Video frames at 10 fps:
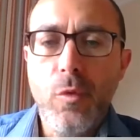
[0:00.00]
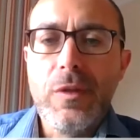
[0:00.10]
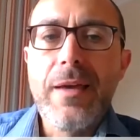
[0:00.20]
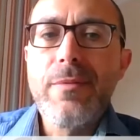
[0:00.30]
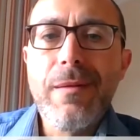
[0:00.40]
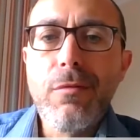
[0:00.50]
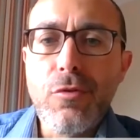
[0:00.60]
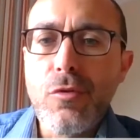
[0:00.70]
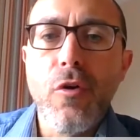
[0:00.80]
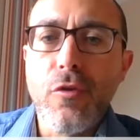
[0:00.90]
Will I be able
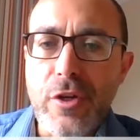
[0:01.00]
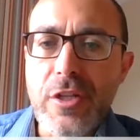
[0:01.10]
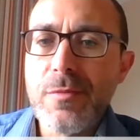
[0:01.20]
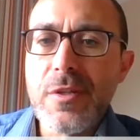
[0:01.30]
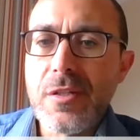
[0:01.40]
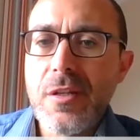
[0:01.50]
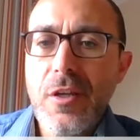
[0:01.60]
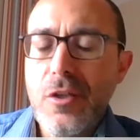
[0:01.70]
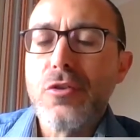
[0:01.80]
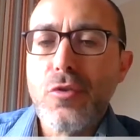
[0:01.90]
to go Christmas,
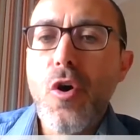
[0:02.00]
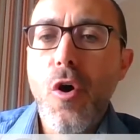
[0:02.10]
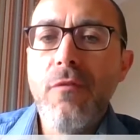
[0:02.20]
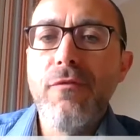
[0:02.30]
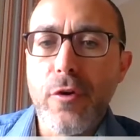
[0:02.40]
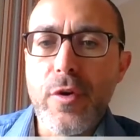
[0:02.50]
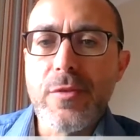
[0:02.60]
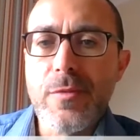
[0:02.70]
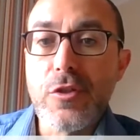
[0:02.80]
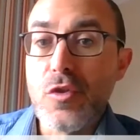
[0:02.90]
to go home for
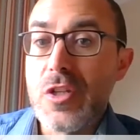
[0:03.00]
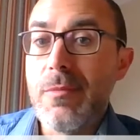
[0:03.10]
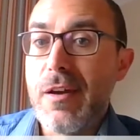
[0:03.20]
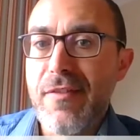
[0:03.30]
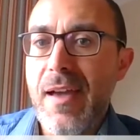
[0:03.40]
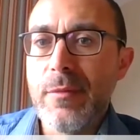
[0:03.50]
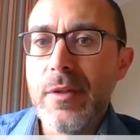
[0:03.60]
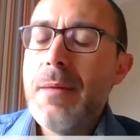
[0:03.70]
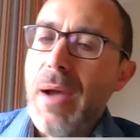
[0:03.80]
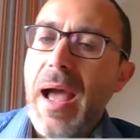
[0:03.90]
Christmas to see my
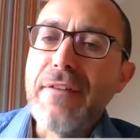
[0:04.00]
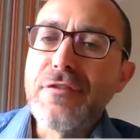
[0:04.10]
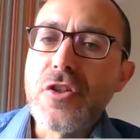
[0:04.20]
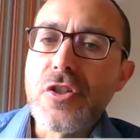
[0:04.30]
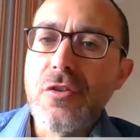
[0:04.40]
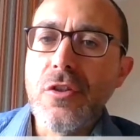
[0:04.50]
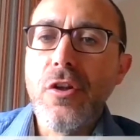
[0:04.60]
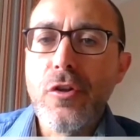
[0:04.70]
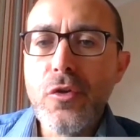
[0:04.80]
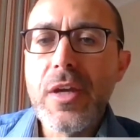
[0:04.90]
family? After
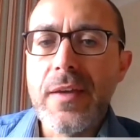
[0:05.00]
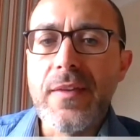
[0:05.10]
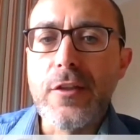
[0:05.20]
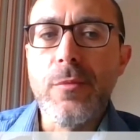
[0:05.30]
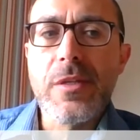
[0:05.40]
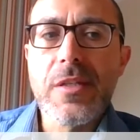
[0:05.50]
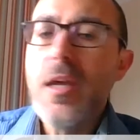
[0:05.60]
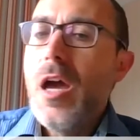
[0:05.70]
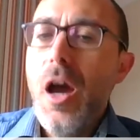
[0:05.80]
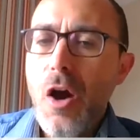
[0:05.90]
looking at that, you may say,
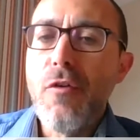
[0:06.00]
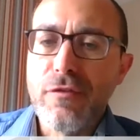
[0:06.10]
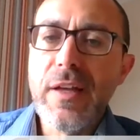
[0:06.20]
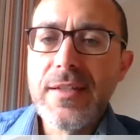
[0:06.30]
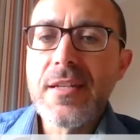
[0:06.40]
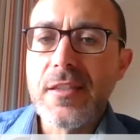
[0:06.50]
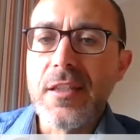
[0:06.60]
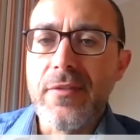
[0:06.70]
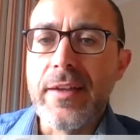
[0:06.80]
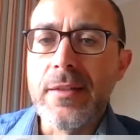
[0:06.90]
oh, flight is still
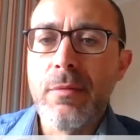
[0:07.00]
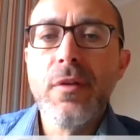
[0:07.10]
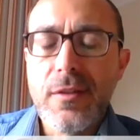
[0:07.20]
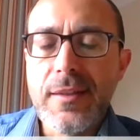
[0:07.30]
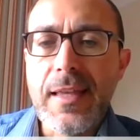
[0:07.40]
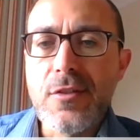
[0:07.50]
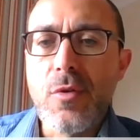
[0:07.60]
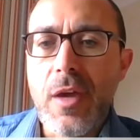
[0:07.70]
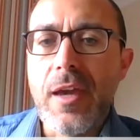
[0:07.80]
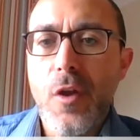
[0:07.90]
available, that's
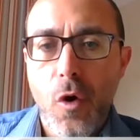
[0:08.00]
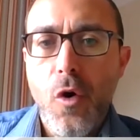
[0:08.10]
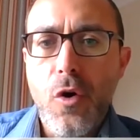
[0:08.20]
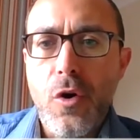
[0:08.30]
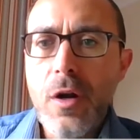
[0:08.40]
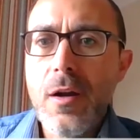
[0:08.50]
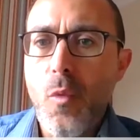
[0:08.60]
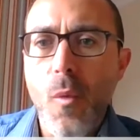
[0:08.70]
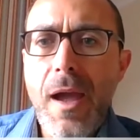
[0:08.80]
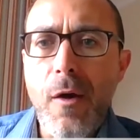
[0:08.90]
okay. Or,
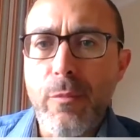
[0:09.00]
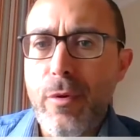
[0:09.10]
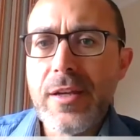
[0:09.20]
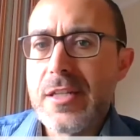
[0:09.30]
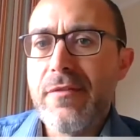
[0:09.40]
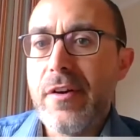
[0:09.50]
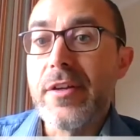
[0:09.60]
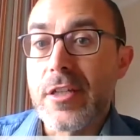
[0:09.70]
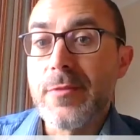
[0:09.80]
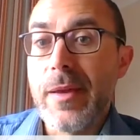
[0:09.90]
wow, prices are very
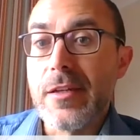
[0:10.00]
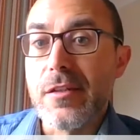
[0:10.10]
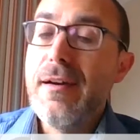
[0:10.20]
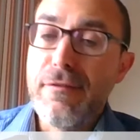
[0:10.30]
expensive.